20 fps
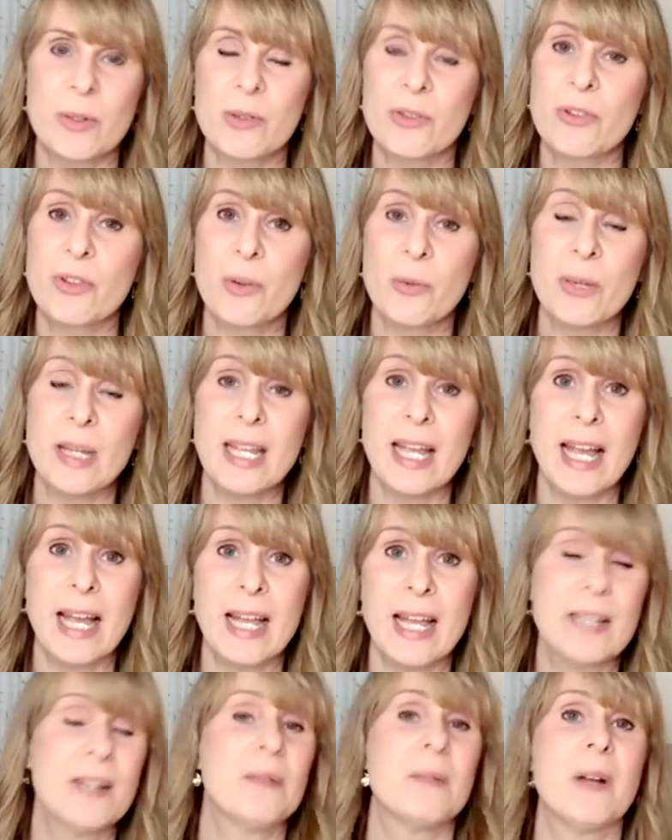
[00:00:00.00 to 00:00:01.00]
So we
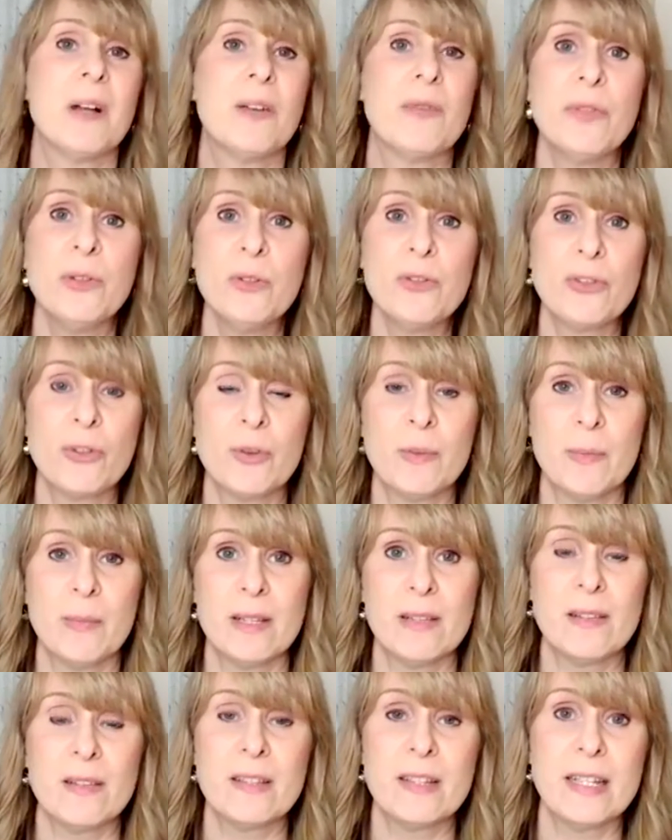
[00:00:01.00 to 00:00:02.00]
had a few short
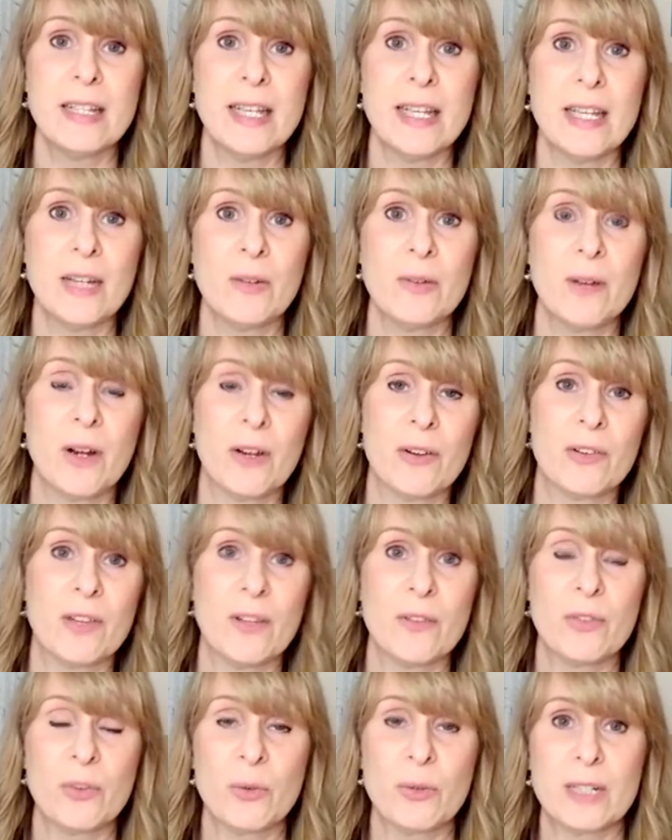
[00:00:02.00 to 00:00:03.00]
months to get
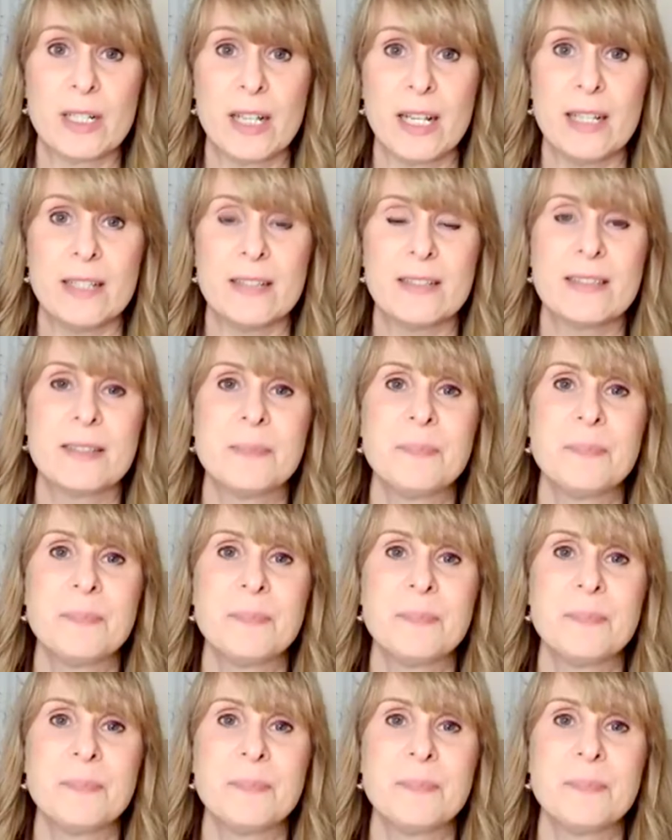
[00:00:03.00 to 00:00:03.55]
ourselves organized.